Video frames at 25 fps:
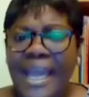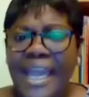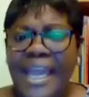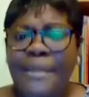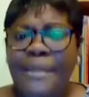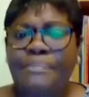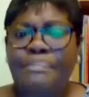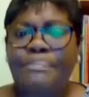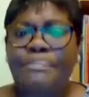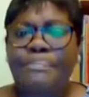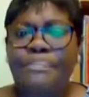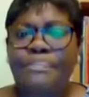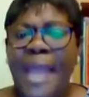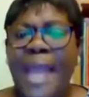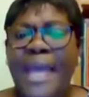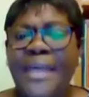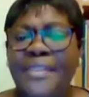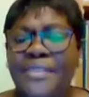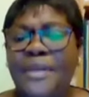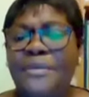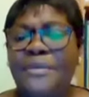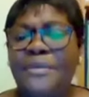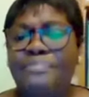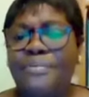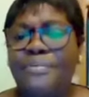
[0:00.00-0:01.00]
He
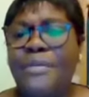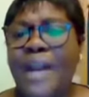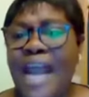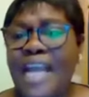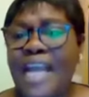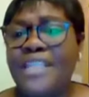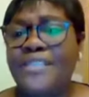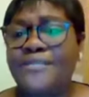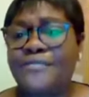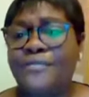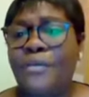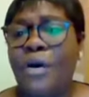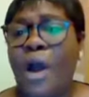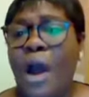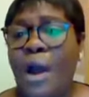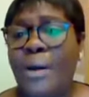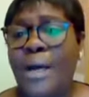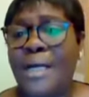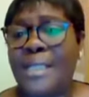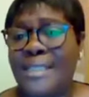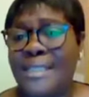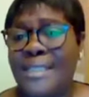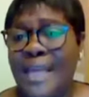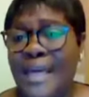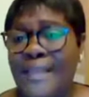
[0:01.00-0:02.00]
paid the price for
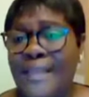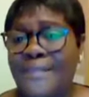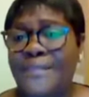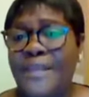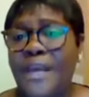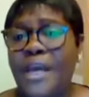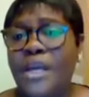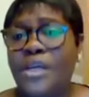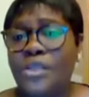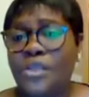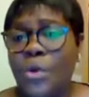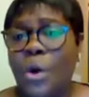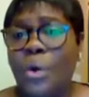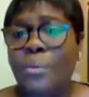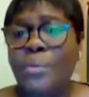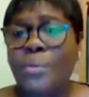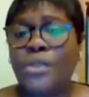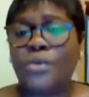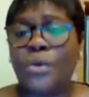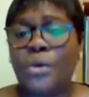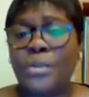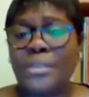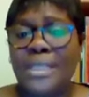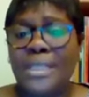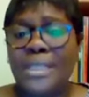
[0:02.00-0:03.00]
our death. So
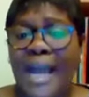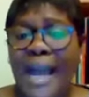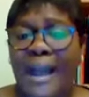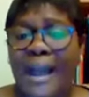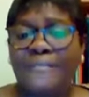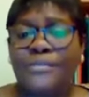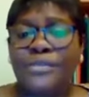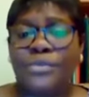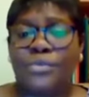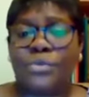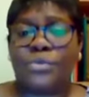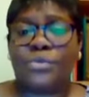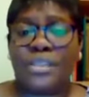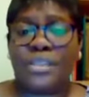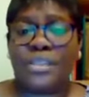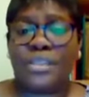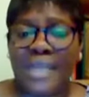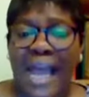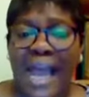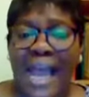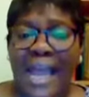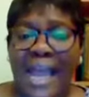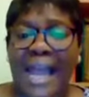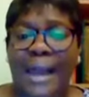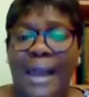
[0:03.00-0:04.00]
we don't have to
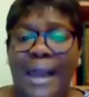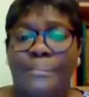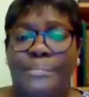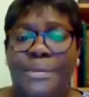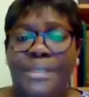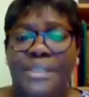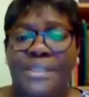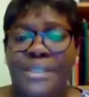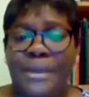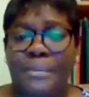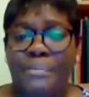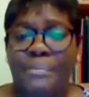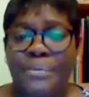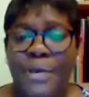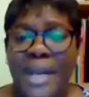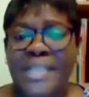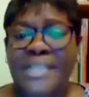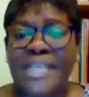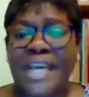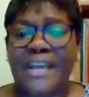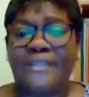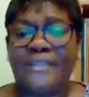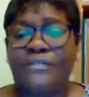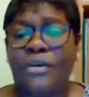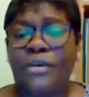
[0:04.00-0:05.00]
die and be
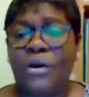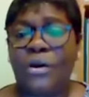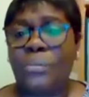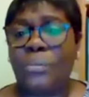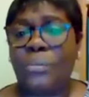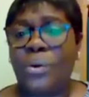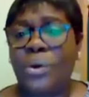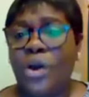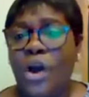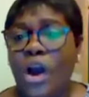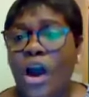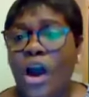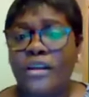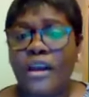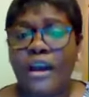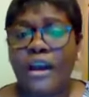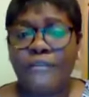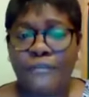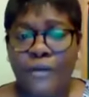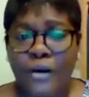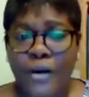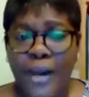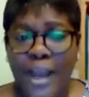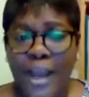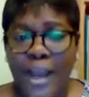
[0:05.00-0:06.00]
separated from God
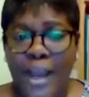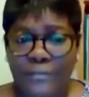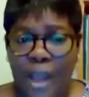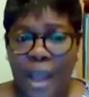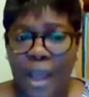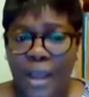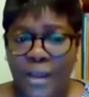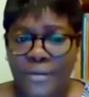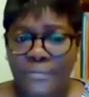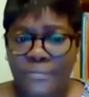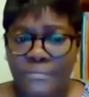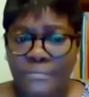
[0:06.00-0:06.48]
forever.